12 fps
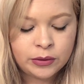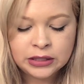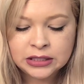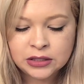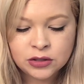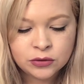
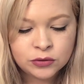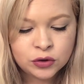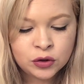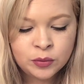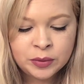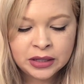did stone
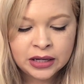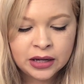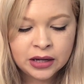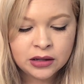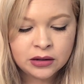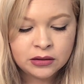soup again
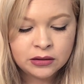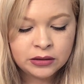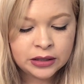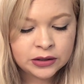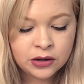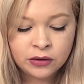
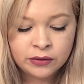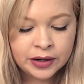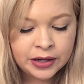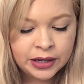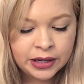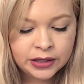
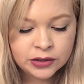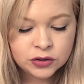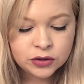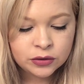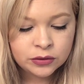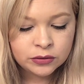already,
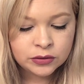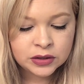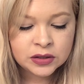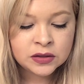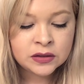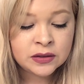so this
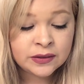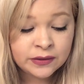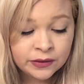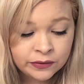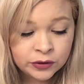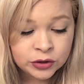is a
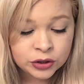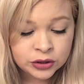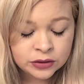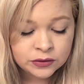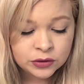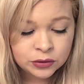different version
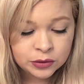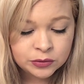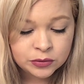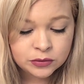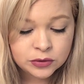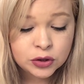of stone
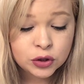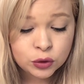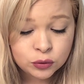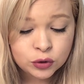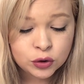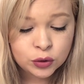
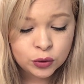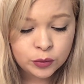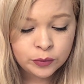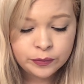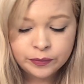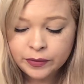soup.
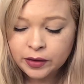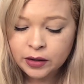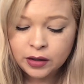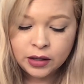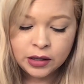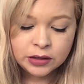
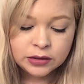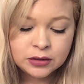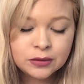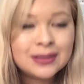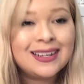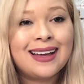So
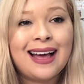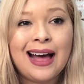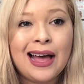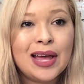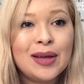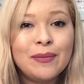it's like,
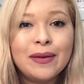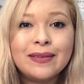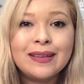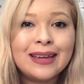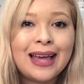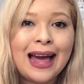I'm
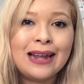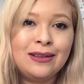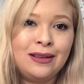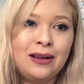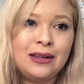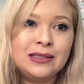like at a
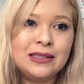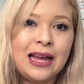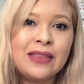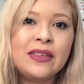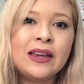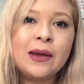loss. I
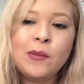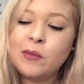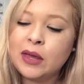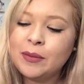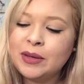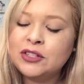think
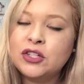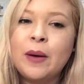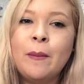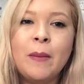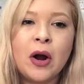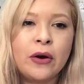maybe
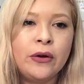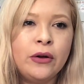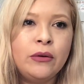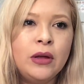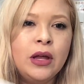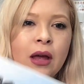tomorrow
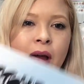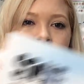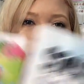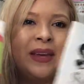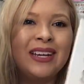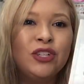I'll
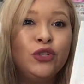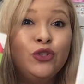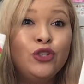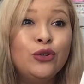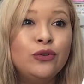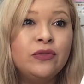make
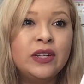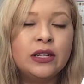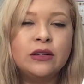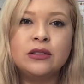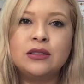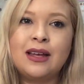2
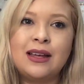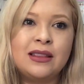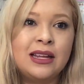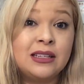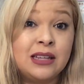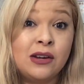videos.
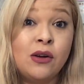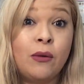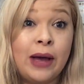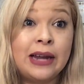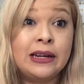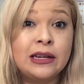I know,
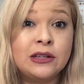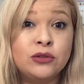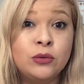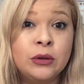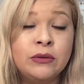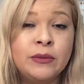adding extra
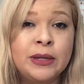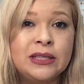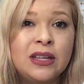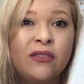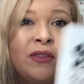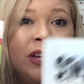work for
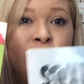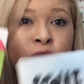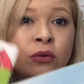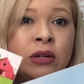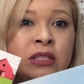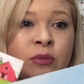myself, and you
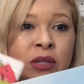get